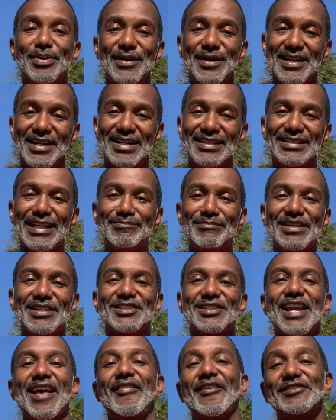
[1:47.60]
But let me
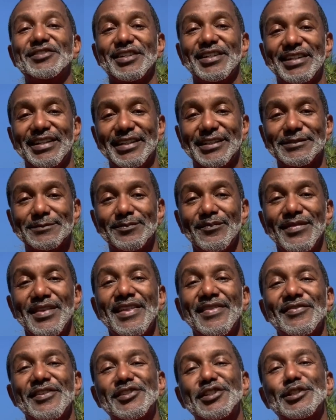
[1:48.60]
challenge you here.
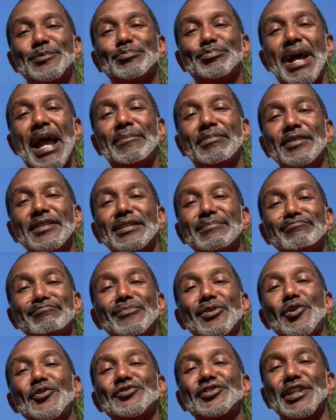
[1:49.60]
This is probably the
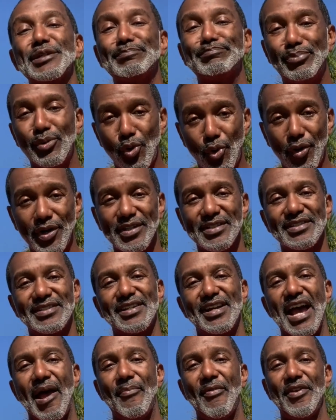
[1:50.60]
most important
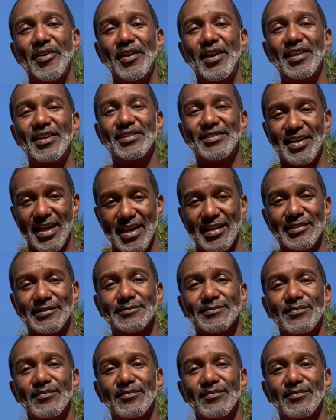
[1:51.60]
time that you need to take